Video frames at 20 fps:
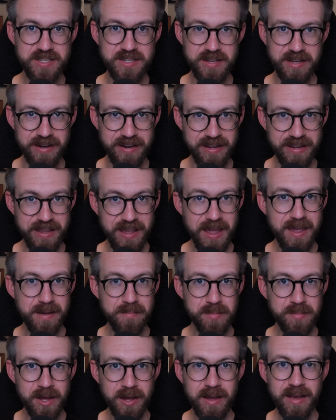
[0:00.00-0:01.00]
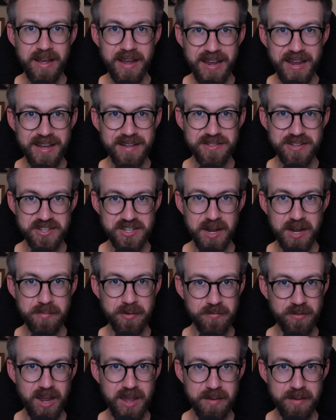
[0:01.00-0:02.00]
in a game, and these type
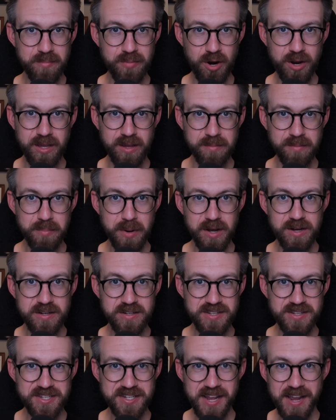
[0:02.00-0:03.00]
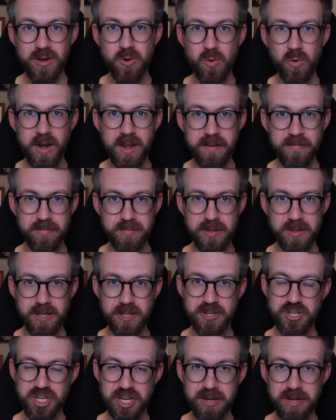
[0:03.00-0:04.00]
of game breaking bugs take away from the
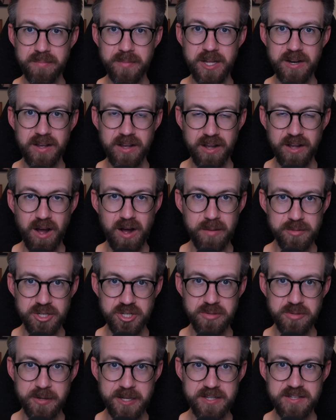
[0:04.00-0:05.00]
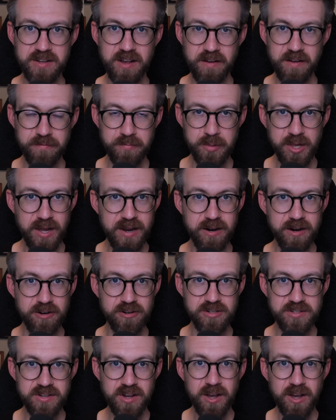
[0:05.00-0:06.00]
legitimate development accomplishments of
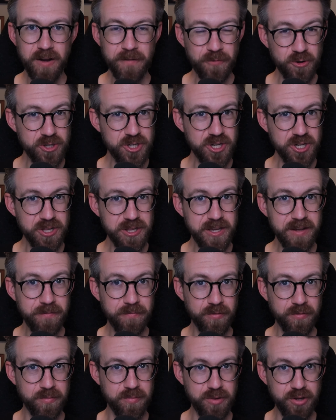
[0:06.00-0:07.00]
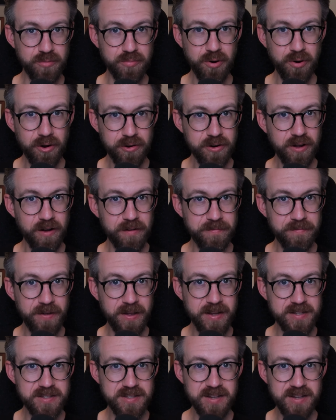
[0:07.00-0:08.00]
players. Fortunately for Blue Protocol
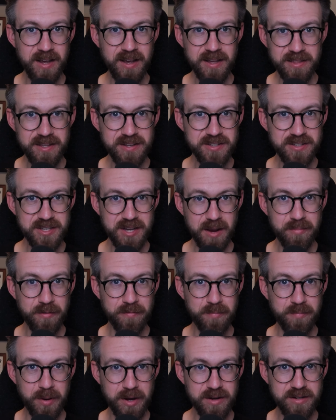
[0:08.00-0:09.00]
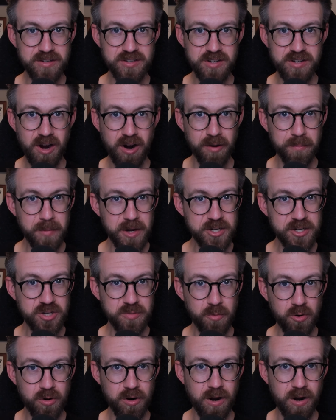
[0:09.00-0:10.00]
fans, these type of bugs are much
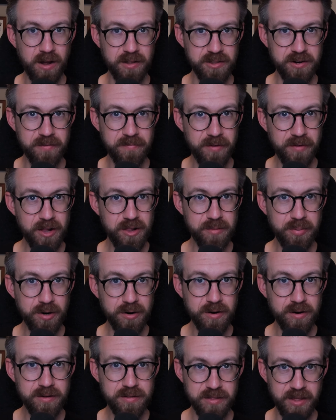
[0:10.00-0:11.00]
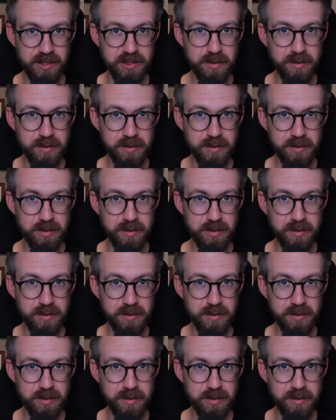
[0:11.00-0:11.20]
more on the developer than the